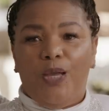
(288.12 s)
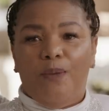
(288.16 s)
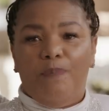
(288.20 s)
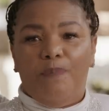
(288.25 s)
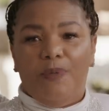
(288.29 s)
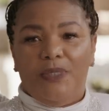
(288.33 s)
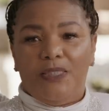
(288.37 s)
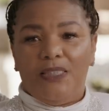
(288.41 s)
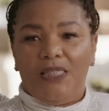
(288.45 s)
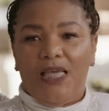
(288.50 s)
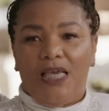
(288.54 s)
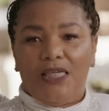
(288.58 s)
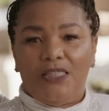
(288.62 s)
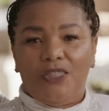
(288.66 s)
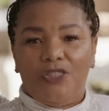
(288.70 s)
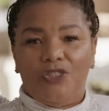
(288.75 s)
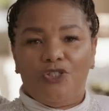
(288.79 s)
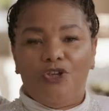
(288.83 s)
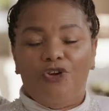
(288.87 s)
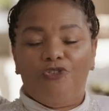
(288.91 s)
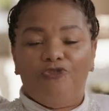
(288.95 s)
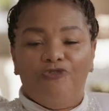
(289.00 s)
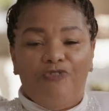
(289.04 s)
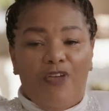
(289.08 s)
up in
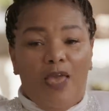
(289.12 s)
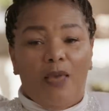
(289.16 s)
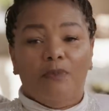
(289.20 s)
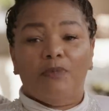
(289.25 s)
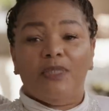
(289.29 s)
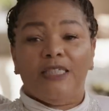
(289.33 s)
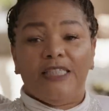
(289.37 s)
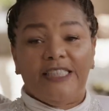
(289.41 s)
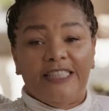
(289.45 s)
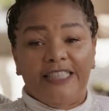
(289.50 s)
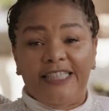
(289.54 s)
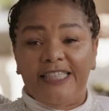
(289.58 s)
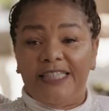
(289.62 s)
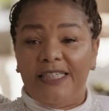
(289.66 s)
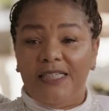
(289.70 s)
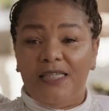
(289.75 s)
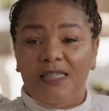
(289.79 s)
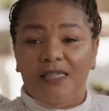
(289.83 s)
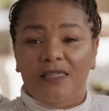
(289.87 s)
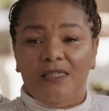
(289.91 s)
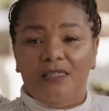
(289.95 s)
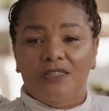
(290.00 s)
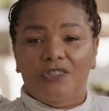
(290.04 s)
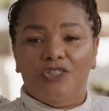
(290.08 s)
Texas, her family
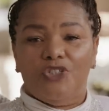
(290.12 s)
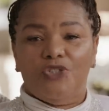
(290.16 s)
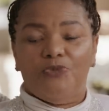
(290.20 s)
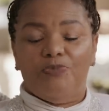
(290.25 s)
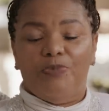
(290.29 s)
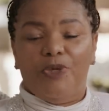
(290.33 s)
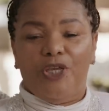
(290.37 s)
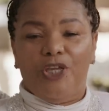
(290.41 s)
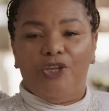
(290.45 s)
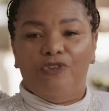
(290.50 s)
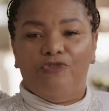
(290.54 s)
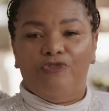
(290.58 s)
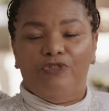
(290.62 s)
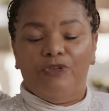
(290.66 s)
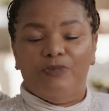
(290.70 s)
lineage being mm-hmm.